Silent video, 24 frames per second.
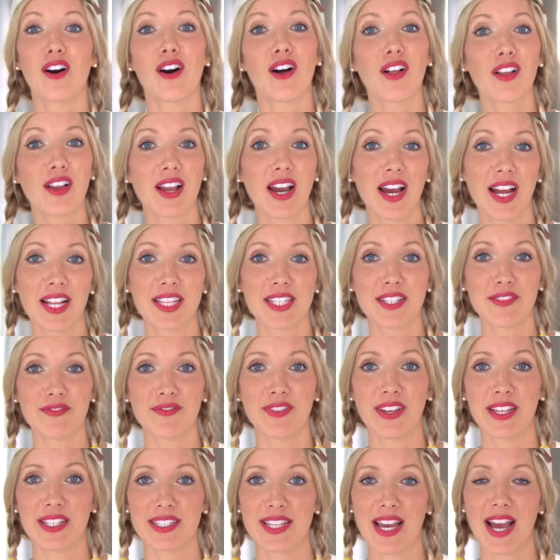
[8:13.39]
all kinds of
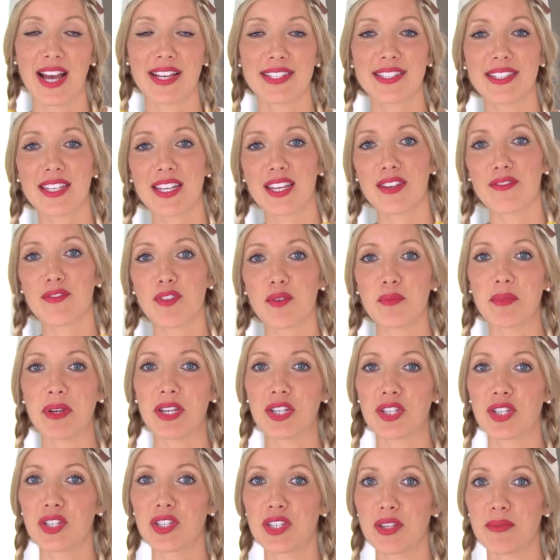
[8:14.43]
fantastic
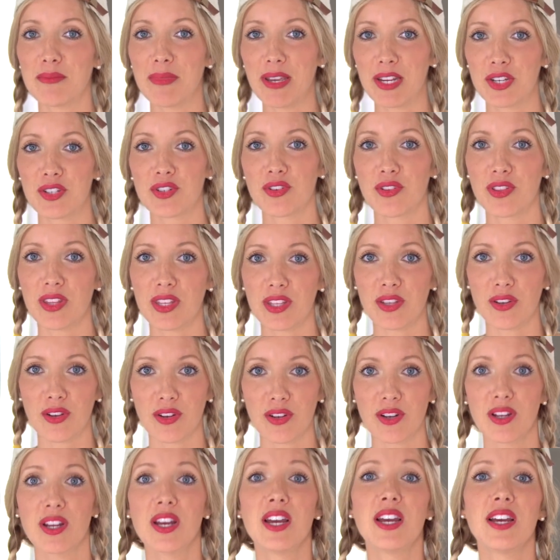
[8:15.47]
information to make sure that
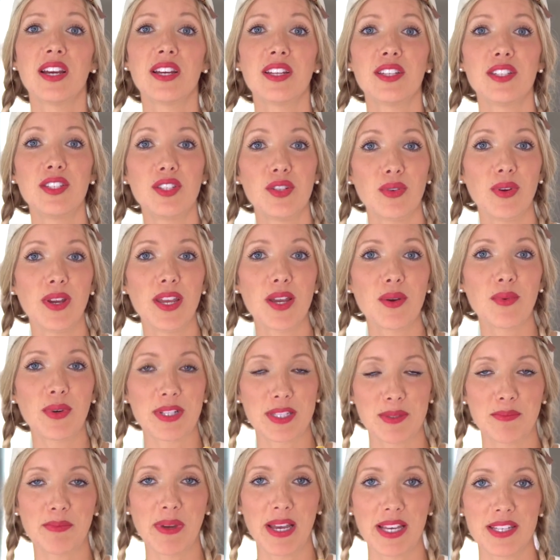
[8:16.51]
you're doing
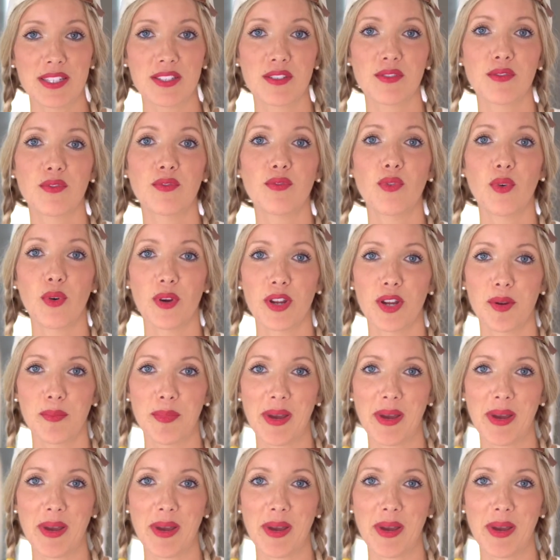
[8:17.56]
what's best for your